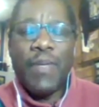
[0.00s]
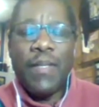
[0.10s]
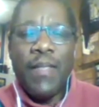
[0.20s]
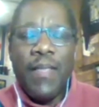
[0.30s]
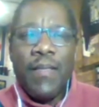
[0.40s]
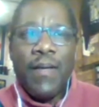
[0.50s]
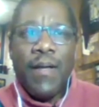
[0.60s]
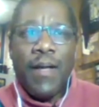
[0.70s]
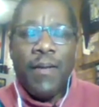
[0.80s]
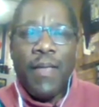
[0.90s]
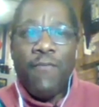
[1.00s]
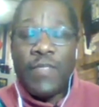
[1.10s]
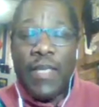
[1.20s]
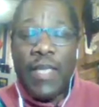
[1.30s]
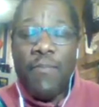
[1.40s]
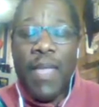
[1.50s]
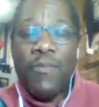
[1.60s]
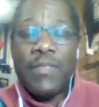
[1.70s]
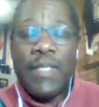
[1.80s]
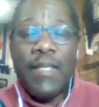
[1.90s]
But and for Dikembe, it
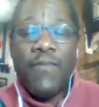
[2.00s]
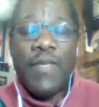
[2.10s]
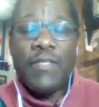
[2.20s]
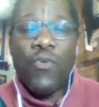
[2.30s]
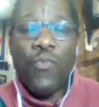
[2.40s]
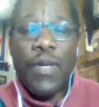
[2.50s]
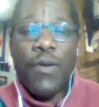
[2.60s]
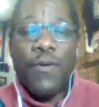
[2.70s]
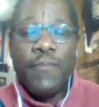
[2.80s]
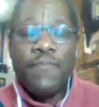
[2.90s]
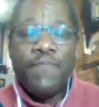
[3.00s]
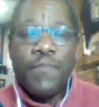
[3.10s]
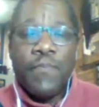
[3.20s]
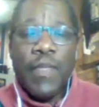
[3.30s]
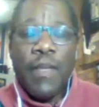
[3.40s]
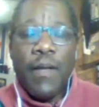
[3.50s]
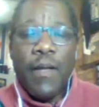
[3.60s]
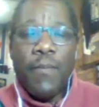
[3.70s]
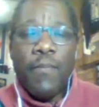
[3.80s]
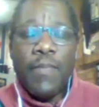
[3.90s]
was the end of his career.
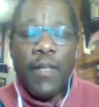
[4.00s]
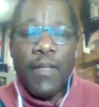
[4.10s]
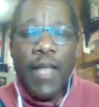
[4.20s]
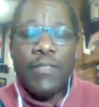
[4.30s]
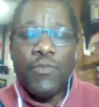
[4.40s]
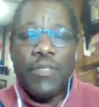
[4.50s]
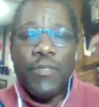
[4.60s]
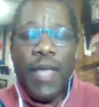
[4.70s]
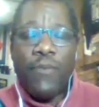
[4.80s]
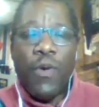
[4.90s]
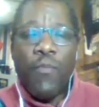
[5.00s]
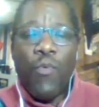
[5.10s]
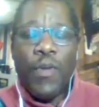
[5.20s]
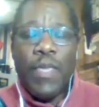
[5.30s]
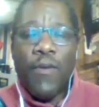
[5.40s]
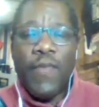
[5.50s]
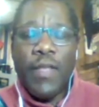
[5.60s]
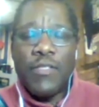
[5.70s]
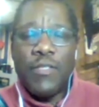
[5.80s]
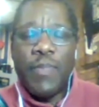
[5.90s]
Alonzo still had 1 more year of
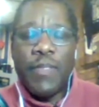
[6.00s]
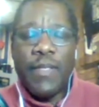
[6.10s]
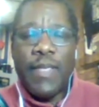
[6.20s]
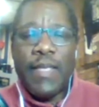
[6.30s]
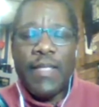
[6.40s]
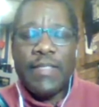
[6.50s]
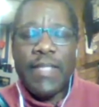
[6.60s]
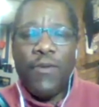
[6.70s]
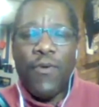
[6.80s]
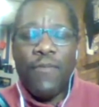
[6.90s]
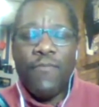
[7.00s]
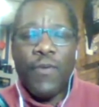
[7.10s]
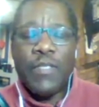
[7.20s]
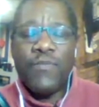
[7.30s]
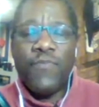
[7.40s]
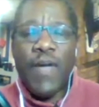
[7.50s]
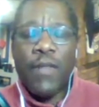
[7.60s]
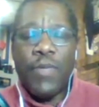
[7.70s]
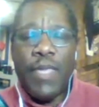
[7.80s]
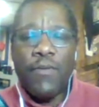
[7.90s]
eligibility, and he stayed on for his
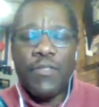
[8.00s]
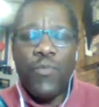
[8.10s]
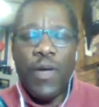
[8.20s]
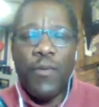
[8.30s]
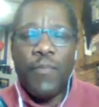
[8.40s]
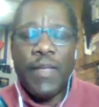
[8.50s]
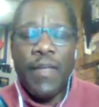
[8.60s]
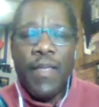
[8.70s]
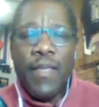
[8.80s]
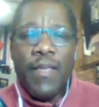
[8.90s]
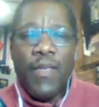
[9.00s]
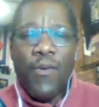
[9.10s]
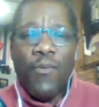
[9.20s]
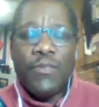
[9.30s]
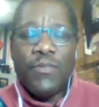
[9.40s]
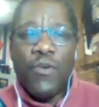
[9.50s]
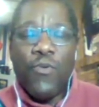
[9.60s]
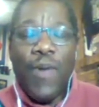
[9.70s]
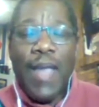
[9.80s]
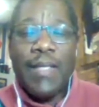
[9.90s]
final year as well. But it was a
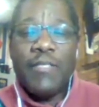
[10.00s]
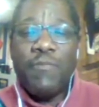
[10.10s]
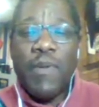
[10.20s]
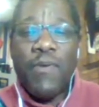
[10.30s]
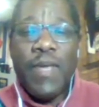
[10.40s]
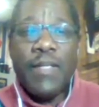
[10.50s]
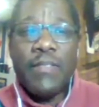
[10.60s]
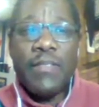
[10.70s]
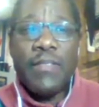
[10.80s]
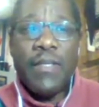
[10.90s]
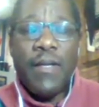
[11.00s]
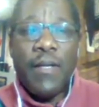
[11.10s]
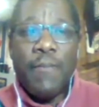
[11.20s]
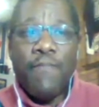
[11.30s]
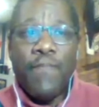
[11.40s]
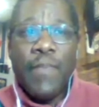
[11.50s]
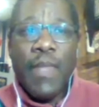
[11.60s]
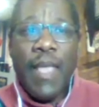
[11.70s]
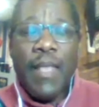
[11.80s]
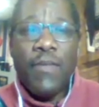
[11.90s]
great experience,
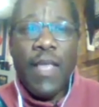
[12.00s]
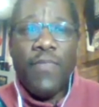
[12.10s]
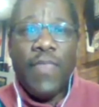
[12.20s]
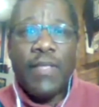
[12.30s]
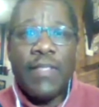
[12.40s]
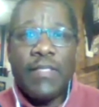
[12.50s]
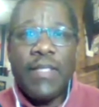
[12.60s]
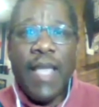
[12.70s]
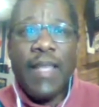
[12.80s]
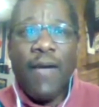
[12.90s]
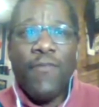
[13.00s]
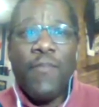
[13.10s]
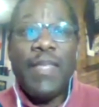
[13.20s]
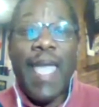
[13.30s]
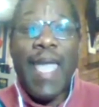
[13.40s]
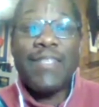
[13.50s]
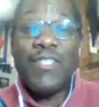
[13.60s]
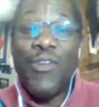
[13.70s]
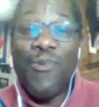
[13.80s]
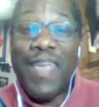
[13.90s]
and things that stand out for me. They had
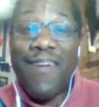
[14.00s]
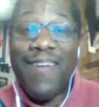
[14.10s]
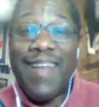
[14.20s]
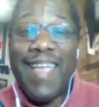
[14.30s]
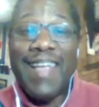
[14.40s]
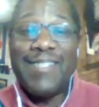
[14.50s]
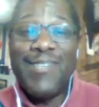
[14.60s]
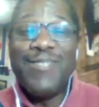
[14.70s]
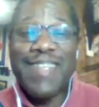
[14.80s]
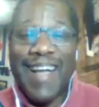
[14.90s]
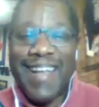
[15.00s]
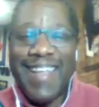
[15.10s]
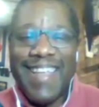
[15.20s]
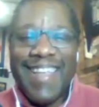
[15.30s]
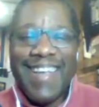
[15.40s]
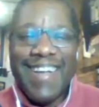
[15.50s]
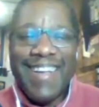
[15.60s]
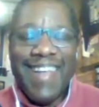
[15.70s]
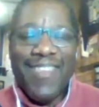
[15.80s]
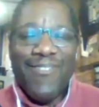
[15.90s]
snow there in Tucson,
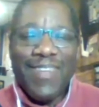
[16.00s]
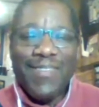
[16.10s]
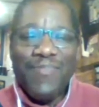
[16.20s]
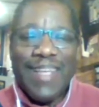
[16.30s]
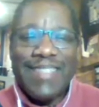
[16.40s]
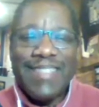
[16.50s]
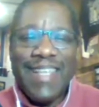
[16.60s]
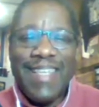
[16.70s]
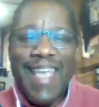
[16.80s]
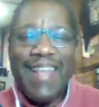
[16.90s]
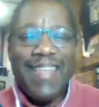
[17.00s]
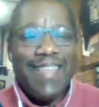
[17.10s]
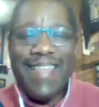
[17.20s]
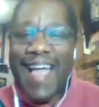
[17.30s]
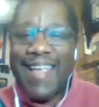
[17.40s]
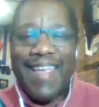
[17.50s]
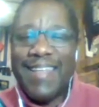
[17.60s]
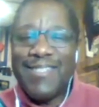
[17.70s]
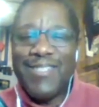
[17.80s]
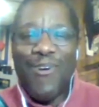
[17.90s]
another one of the places that they had not
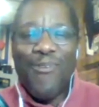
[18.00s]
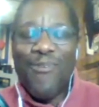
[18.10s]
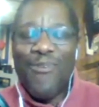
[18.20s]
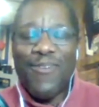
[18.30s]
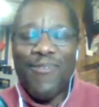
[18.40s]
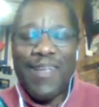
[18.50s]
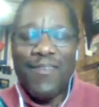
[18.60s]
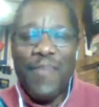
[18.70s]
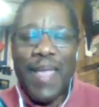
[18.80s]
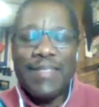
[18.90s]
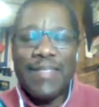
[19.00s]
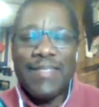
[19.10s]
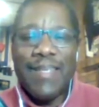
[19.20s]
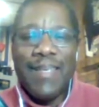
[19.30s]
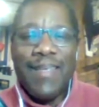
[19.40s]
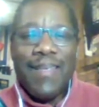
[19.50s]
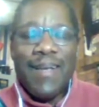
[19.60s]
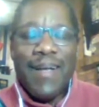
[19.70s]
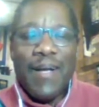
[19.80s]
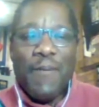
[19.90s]
getting snow on a regular basis.
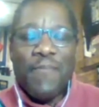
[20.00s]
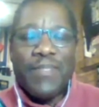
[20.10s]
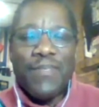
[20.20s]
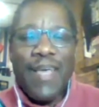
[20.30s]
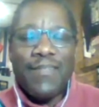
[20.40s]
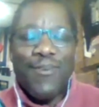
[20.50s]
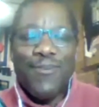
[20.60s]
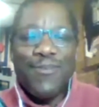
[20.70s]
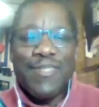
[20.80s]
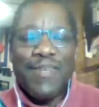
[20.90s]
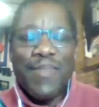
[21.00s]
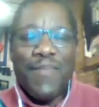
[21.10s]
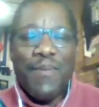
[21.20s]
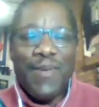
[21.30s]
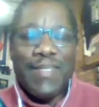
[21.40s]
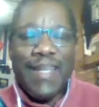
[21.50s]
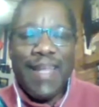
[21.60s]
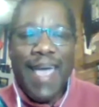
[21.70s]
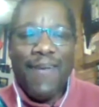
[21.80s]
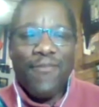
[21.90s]
So those are some of the memories that
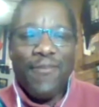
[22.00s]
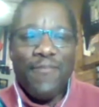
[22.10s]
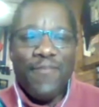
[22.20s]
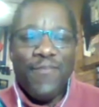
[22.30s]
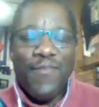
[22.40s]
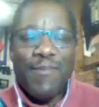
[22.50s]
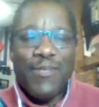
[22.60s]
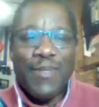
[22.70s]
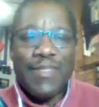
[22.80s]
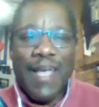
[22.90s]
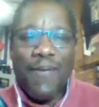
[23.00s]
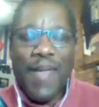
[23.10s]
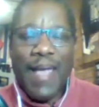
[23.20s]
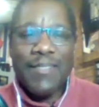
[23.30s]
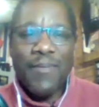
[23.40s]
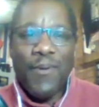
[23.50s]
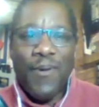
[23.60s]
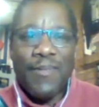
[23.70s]
I have from Georgetown basketball.